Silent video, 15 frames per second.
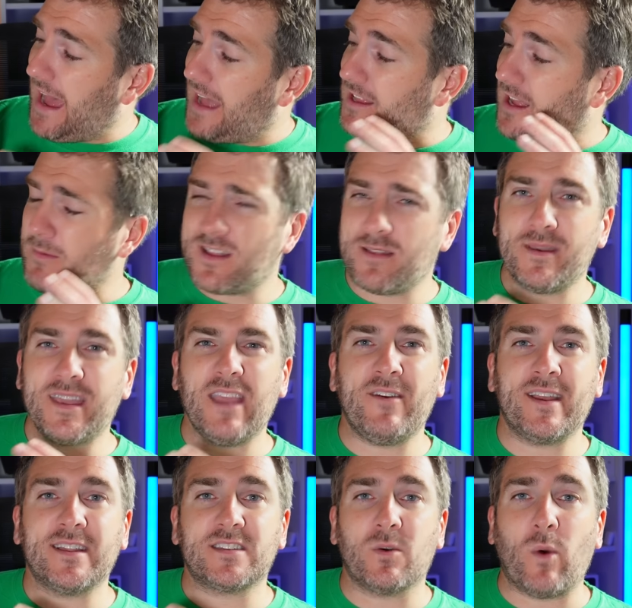and I'm going to be
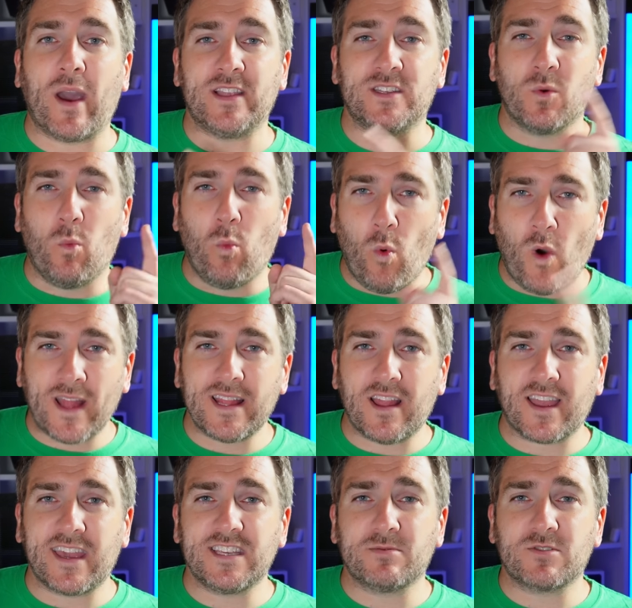giving this away to one
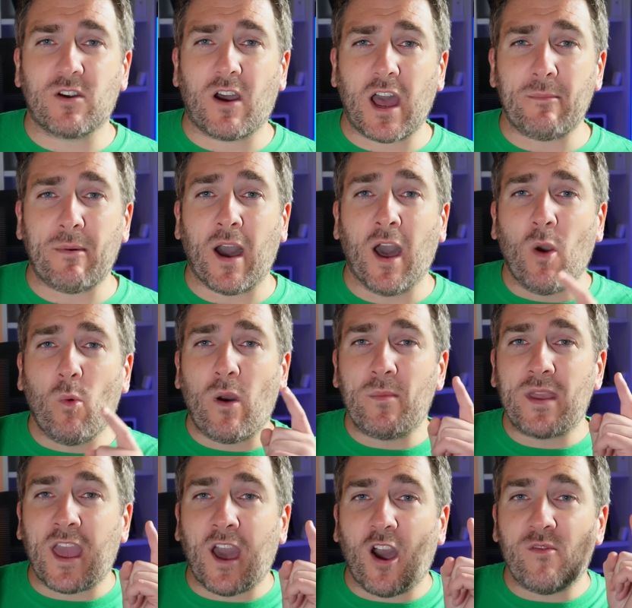lucky subscriber when
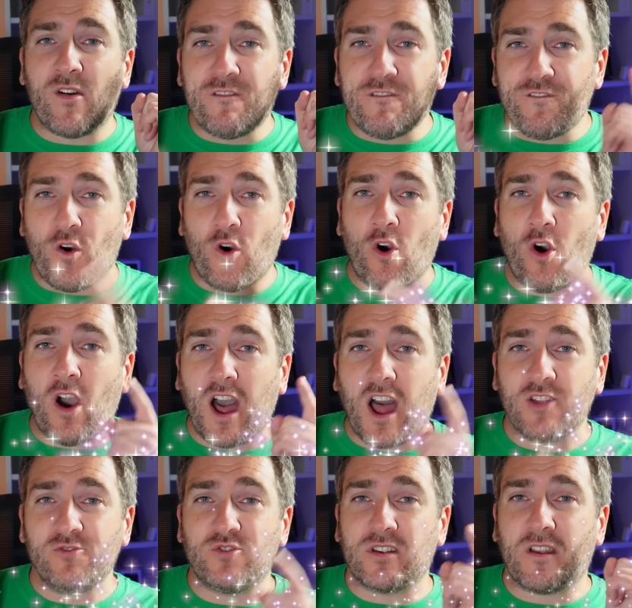we get over
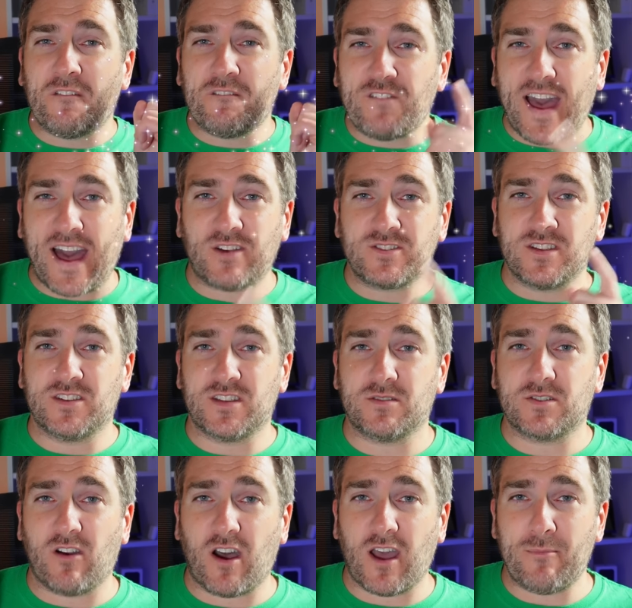400,000
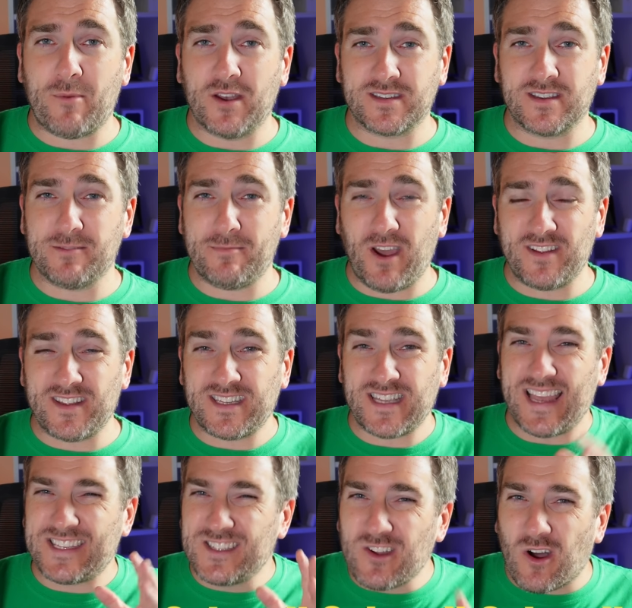subscribers, and to be honest,
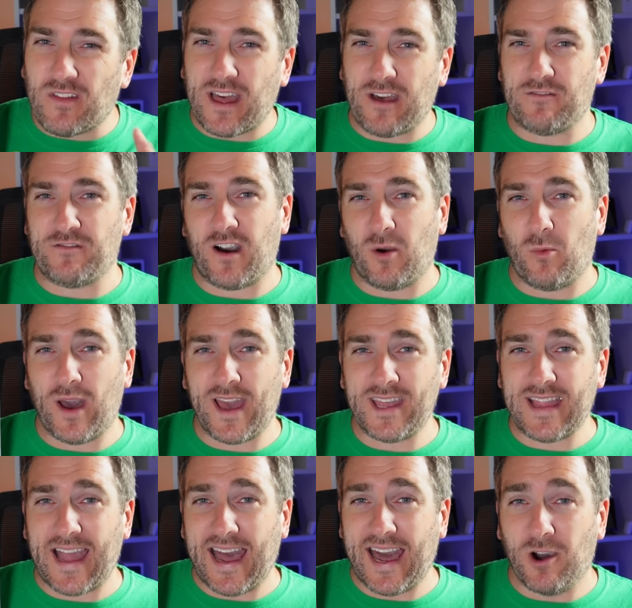it's not that far away
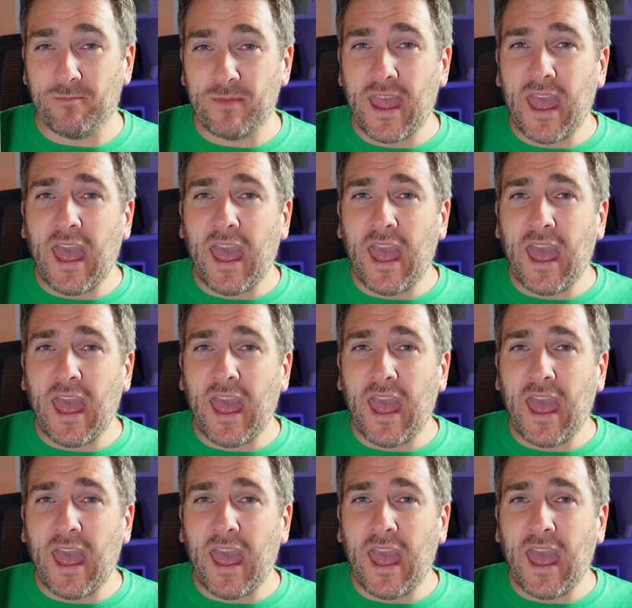now.